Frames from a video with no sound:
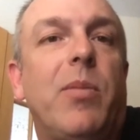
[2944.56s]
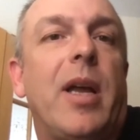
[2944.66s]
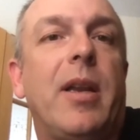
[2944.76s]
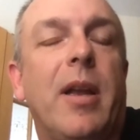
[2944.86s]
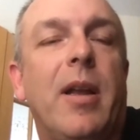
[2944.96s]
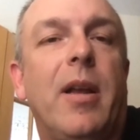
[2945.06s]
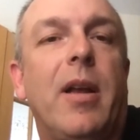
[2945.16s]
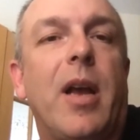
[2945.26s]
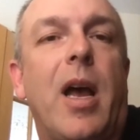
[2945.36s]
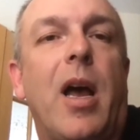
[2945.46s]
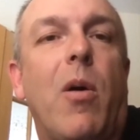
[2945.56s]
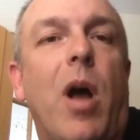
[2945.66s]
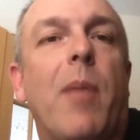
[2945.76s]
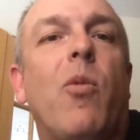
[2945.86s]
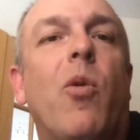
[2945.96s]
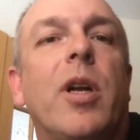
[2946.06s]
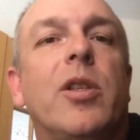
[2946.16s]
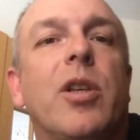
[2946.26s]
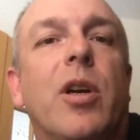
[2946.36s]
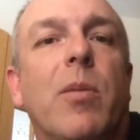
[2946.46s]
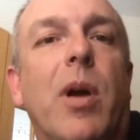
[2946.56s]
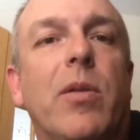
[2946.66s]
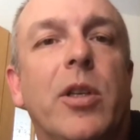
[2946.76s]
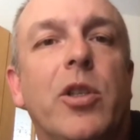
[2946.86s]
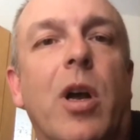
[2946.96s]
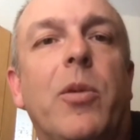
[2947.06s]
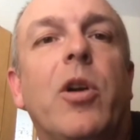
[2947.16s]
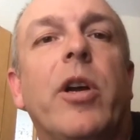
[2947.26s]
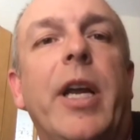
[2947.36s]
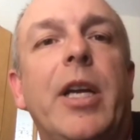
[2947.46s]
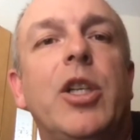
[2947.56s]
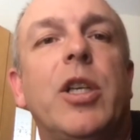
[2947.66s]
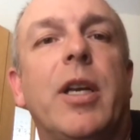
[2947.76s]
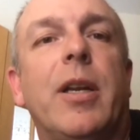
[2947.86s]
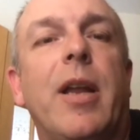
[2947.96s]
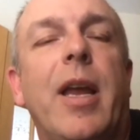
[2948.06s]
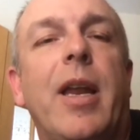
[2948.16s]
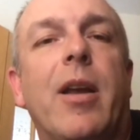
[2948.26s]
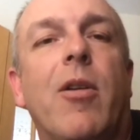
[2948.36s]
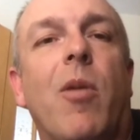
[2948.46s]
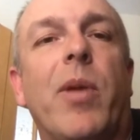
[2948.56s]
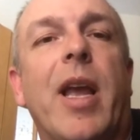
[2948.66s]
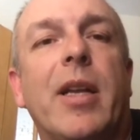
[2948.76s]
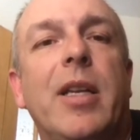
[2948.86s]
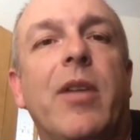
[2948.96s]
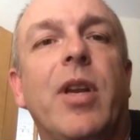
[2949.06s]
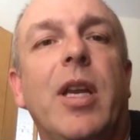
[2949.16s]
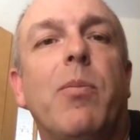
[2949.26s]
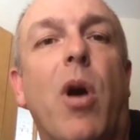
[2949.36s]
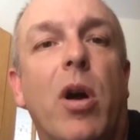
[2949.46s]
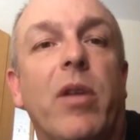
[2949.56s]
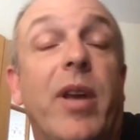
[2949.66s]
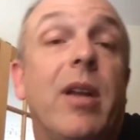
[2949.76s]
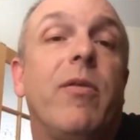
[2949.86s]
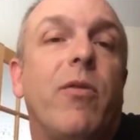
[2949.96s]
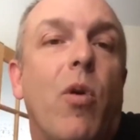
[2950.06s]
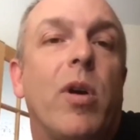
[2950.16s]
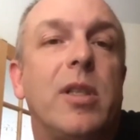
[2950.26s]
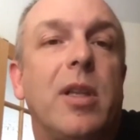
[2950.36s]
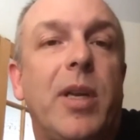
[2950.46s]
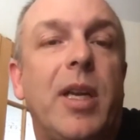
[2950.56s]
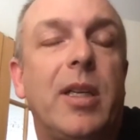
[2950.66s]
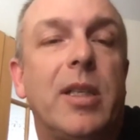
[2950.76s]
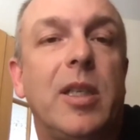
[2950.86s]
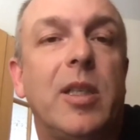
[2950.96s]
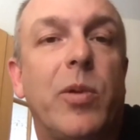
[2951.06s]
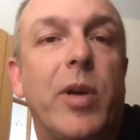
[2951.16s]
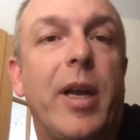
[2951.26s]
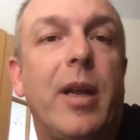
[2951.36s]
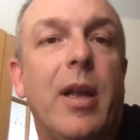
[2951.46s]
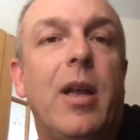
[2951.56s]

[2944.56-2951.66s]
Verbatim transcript: but uh, I'm more concerned about the job creation and economic activity part of it, and of course limiting disease spread.